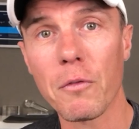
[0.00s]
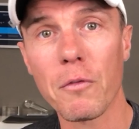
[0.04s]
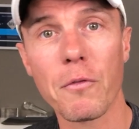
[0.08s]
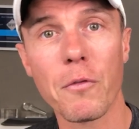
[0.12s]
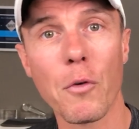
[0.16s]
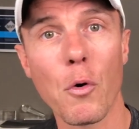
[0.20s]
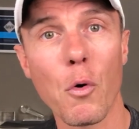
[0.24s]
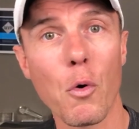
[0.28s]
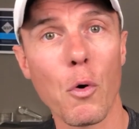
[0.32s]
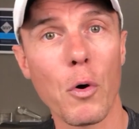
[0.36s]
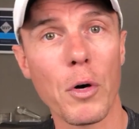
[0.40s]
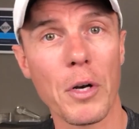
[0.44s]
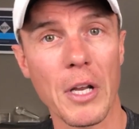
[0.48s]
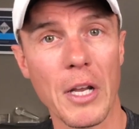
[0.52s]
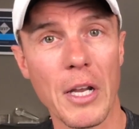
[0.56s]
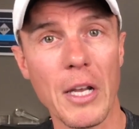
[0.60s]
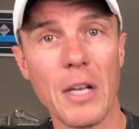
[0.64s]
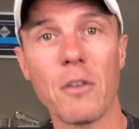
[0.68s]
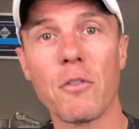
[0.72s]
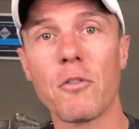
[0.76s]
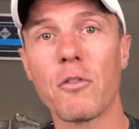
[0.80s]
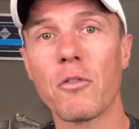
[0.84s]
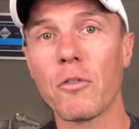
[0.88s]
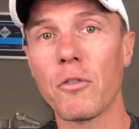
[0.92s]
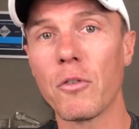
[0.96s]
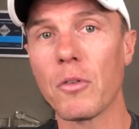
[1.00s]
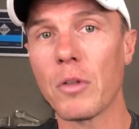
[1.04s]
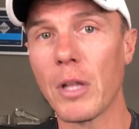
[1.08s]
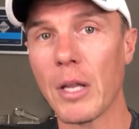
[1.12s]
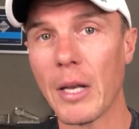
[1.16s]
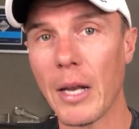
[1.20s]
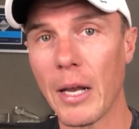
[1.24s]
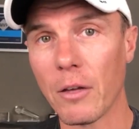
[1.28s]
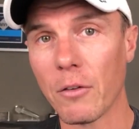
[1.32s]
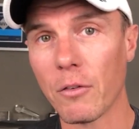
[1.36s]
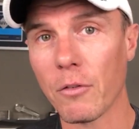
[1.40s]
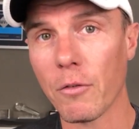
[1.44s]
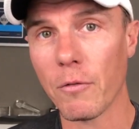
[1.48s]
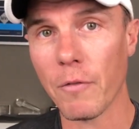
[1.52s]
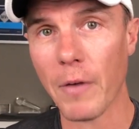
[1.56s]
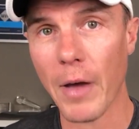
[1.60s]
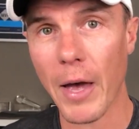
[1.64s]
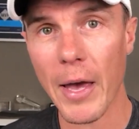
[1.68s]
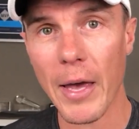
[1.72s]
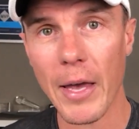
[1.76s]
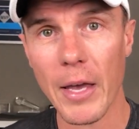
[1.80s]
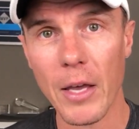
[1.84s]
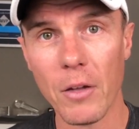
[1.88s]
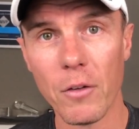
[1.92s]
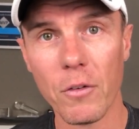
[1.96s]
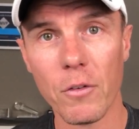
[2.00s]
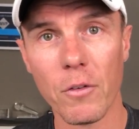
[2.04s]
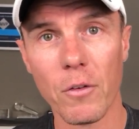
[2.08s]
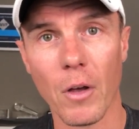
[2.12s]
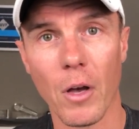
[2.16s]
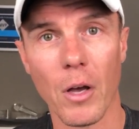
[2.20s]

forward into the next phase.